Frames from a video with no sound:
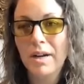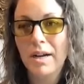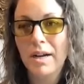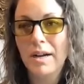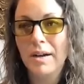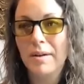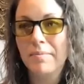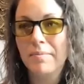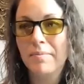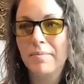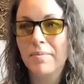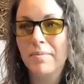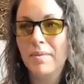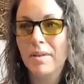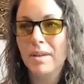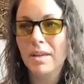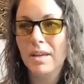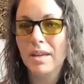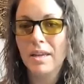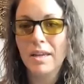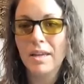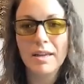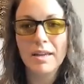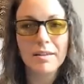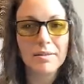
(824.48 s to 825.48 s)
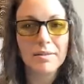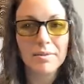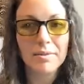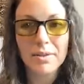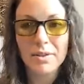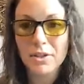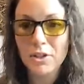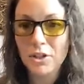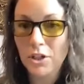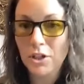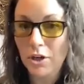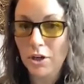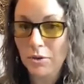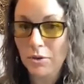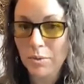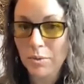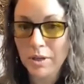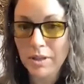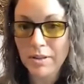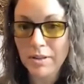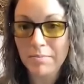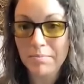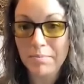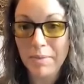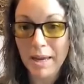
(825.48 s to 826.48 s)
um, start
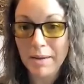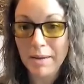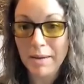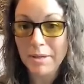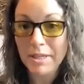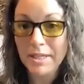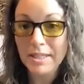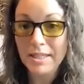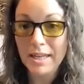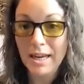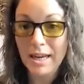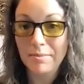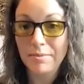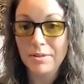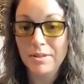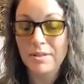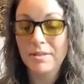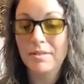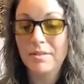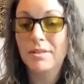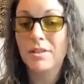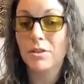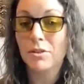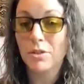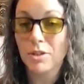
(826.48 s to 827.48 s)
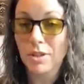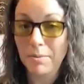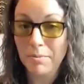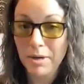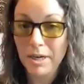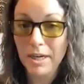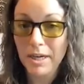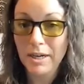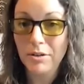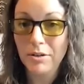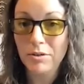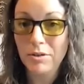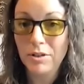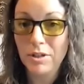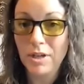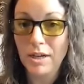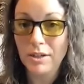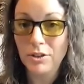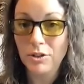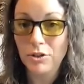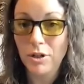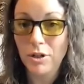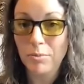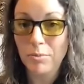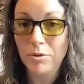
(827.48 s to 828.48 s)
with baby steps. So somebody who's
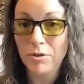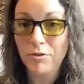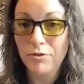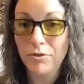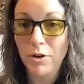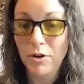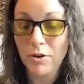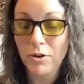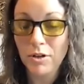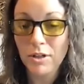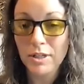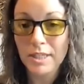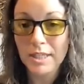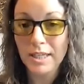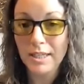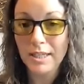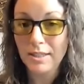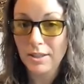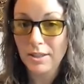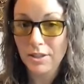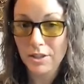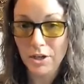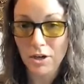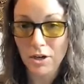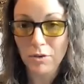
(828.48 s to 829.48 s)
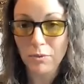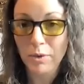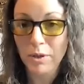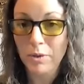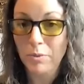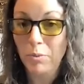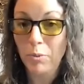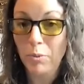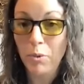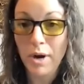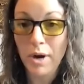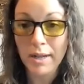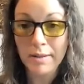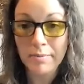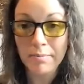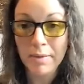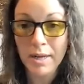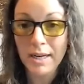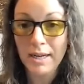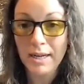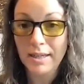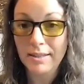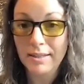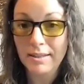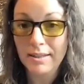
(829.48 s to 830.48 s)
got trouble focusing, start with one
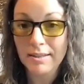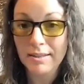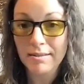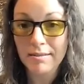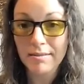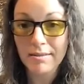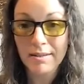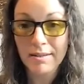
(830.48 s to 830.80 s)
minute.